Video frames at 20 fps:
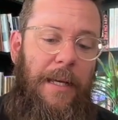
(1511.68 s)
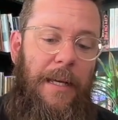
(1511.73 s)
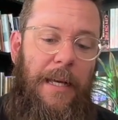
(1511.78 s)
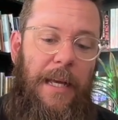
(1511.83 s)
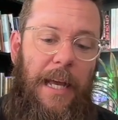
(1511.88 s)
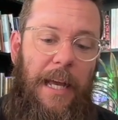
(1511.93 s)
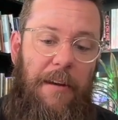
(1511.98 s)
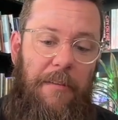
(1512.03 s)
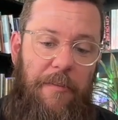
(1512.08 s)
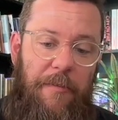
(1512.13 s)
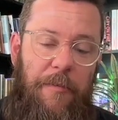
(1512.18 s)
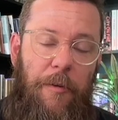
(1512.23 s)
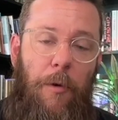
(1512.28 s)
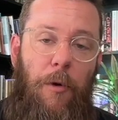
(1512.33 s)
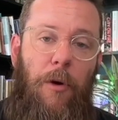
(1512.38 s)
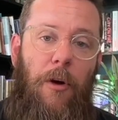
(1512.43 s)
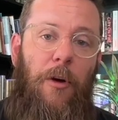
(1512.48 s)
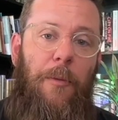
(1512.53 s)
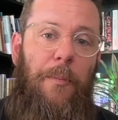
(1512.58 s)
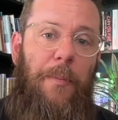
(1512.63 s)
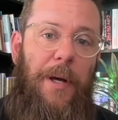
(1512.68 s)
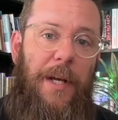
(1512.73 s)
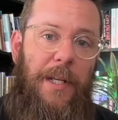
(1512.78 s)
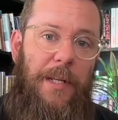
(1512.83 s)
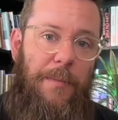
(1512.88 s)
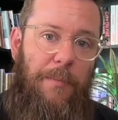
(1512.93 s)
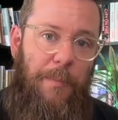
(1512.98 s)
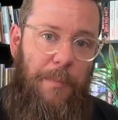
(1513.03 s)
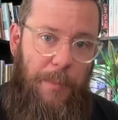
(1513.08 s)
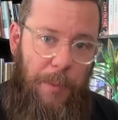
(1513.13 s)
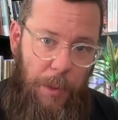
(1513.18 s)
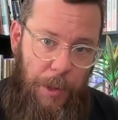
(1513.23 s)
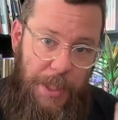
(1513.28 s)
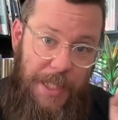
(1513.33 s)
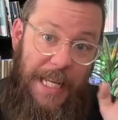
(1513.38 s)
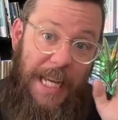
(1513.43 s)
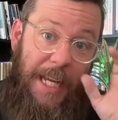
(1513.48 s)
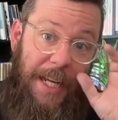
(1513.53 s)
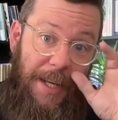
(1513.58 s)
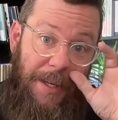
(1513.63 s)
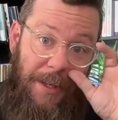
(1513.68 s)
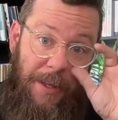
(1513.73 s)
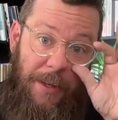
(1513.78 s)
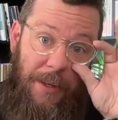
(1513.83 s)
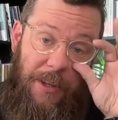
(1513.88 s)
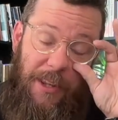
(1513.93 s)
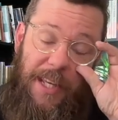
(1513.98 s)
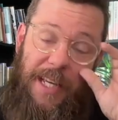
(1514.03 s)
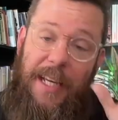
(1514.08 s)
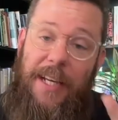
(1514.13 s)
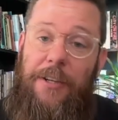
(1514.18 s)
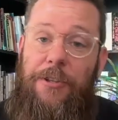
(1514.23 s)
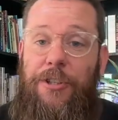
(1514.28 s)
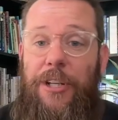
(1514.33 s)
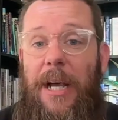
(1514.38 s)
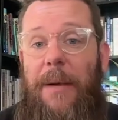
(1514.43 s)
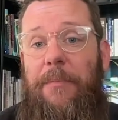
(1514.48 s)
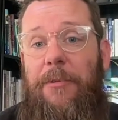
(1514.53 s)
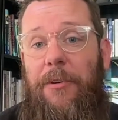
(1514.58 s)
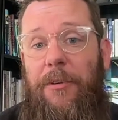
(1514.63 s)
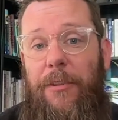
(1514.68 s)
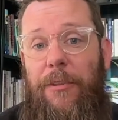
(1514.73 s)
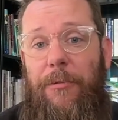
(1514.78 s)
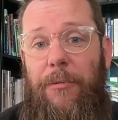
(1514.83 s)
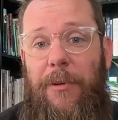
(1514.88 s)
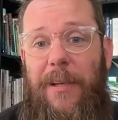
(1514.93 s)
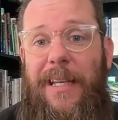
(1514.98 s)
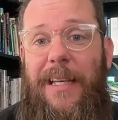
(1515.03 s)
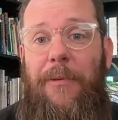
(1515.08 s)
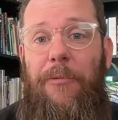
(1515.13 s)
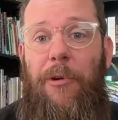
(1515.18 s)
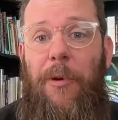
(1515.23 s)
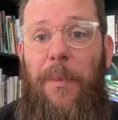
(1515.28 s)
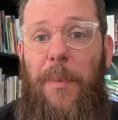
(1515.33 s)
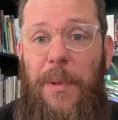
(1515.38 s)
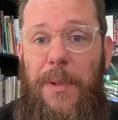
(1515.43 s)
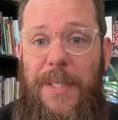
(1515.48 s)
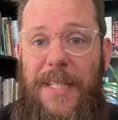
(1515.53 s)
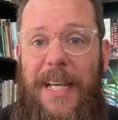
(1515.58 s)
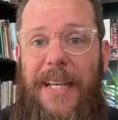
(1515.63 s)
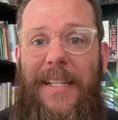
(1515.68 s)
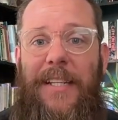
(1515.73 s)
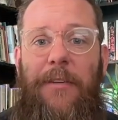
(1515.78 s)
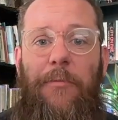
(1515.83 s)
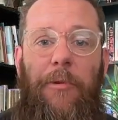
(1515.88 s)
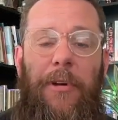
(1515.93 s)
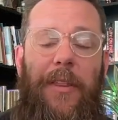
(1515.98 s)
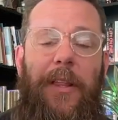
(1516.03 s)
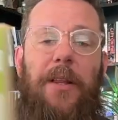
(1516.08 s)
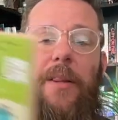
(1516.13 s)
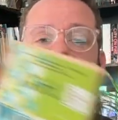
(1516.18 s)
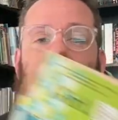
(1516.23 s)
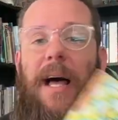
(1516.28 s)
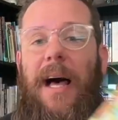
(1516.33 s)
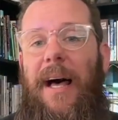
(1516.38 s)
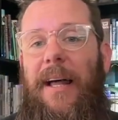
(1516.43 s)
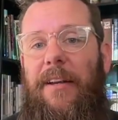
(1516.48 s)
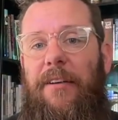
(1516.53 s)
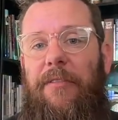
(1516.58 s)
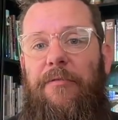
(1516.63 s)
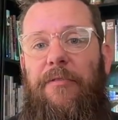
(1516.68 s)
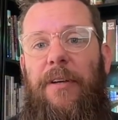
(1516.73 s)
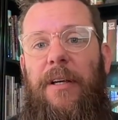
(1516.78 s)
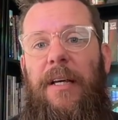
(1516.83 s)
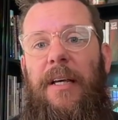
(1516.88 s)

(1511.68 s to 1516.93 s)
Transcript: and 4, but particularly in chapter 3, we're presented with a lot of